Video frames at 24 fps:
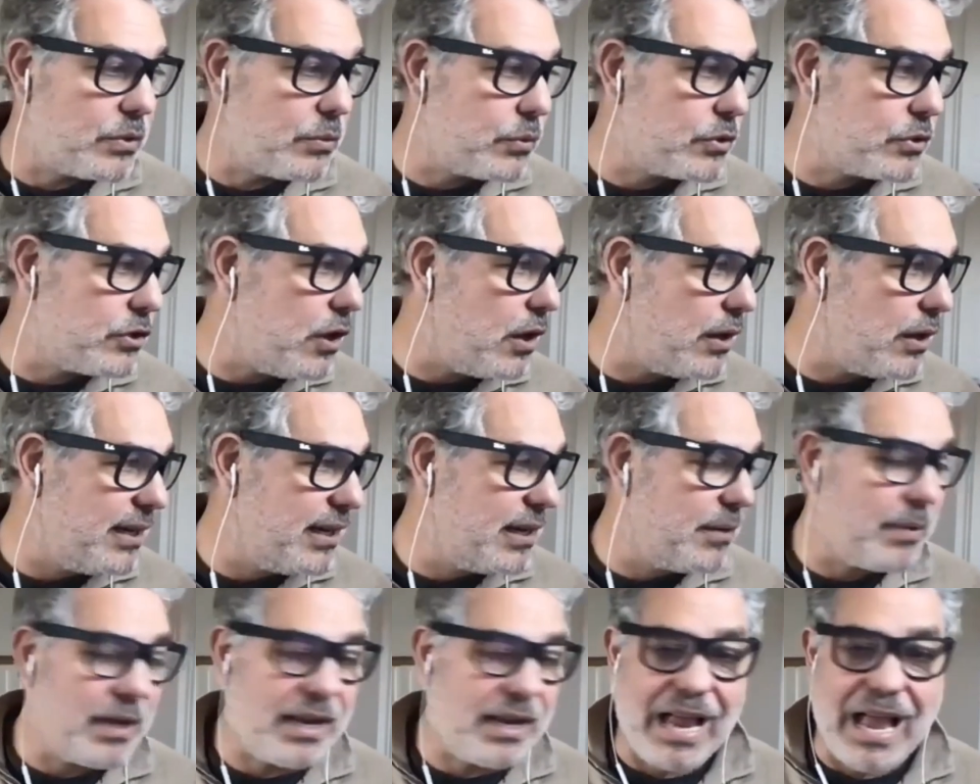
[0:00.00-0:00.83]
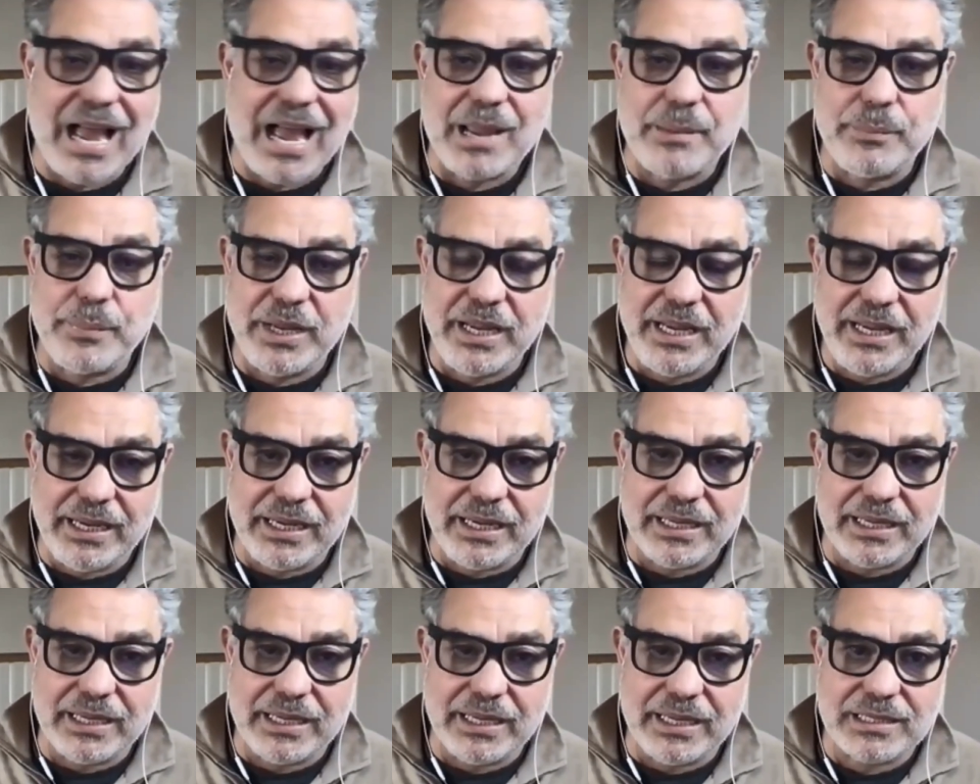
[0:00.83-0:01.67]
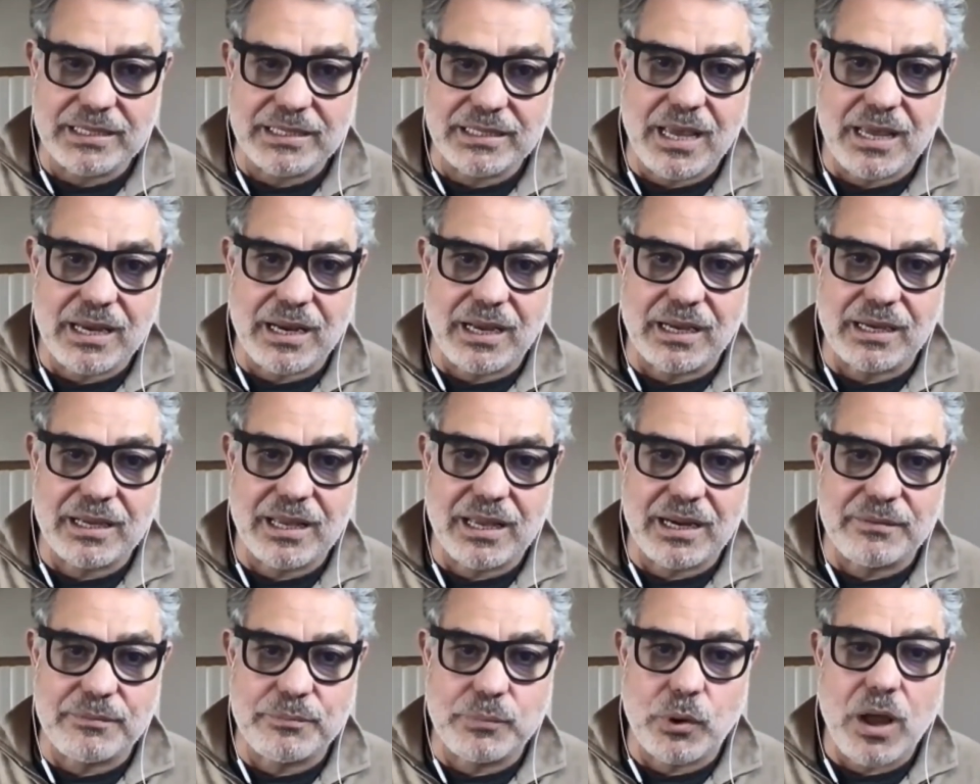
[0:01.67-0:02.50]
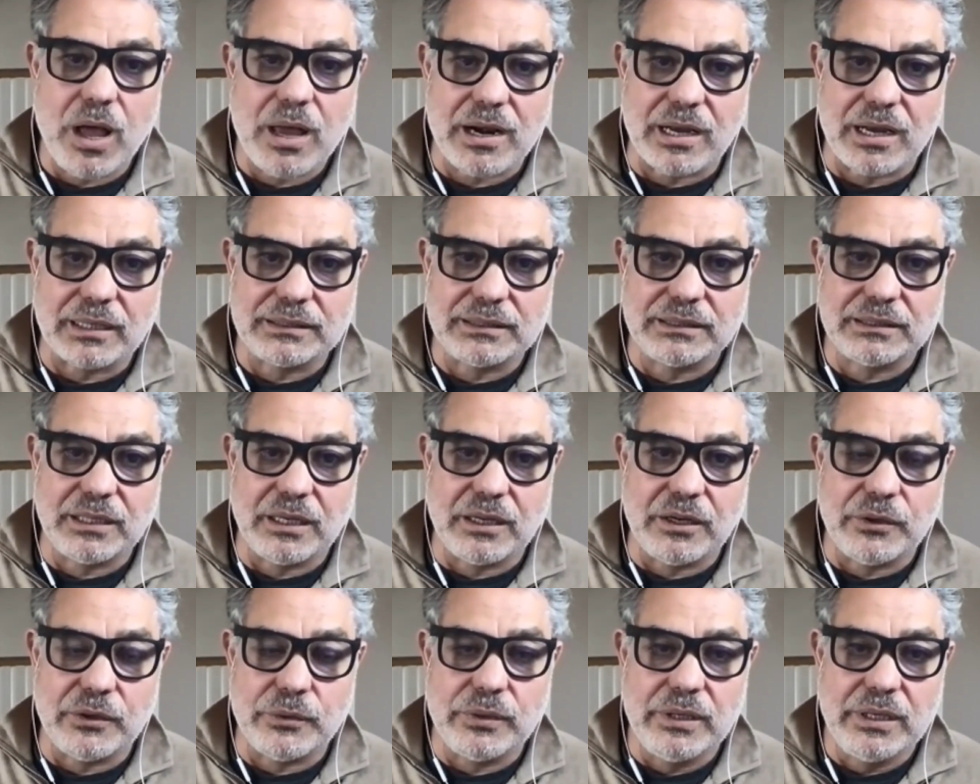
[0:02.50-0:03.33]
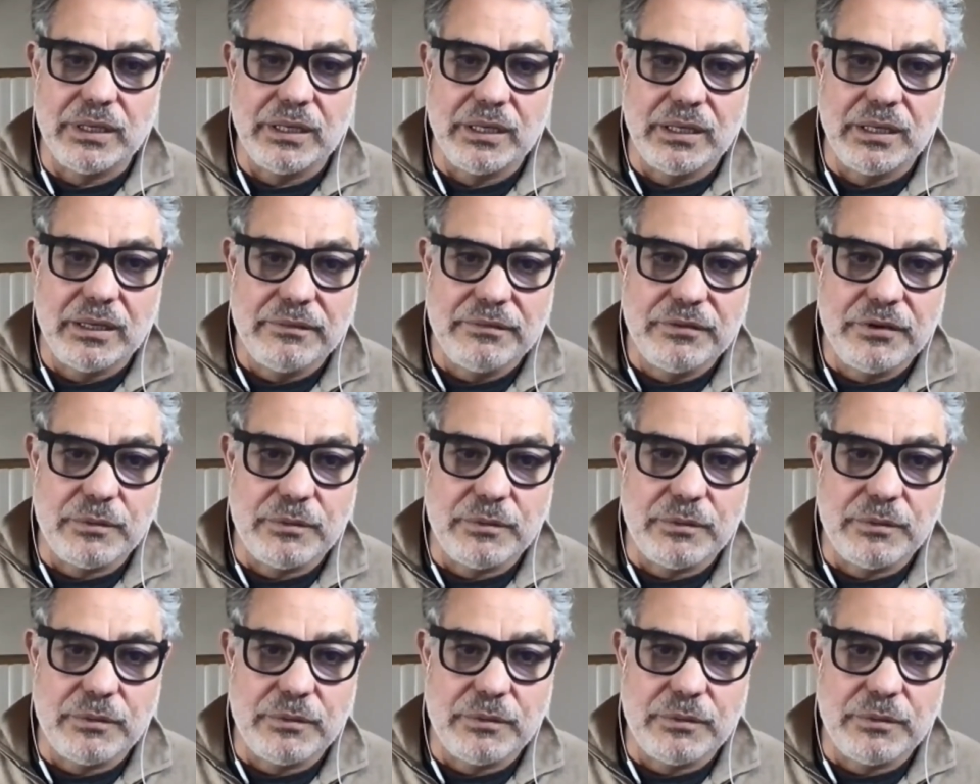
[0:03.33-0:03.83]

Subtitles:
challenge here is we're talking about IP. It's not a kind of product.